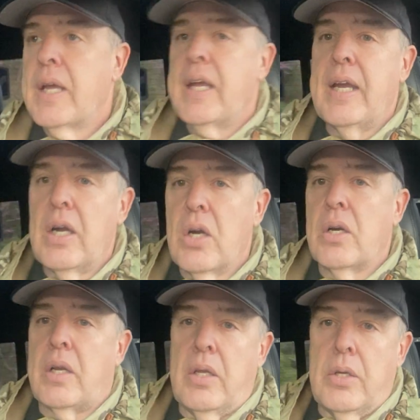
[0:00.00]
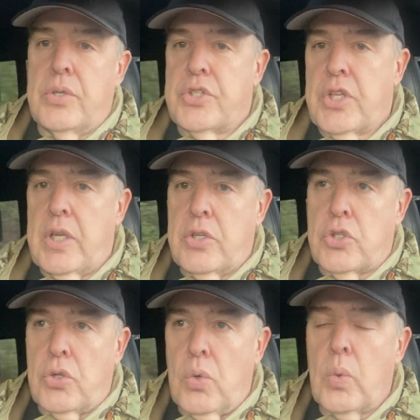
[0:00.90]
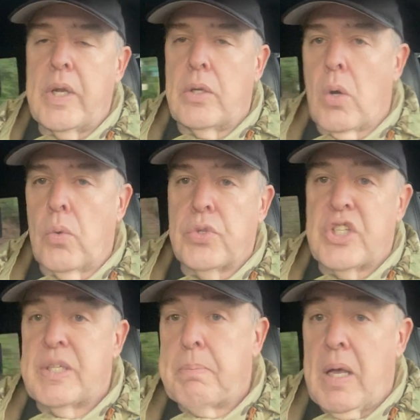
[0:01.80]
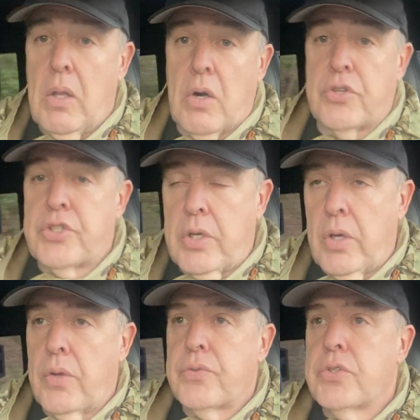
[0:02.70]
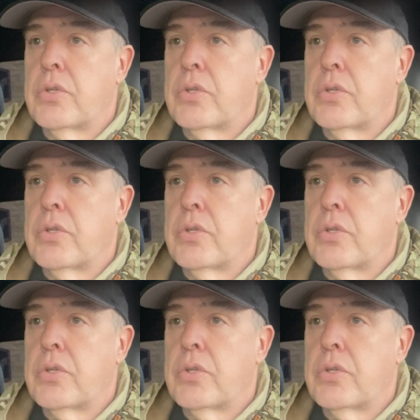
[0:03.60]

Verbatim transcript: Here is the issue. We don't smell ourselves.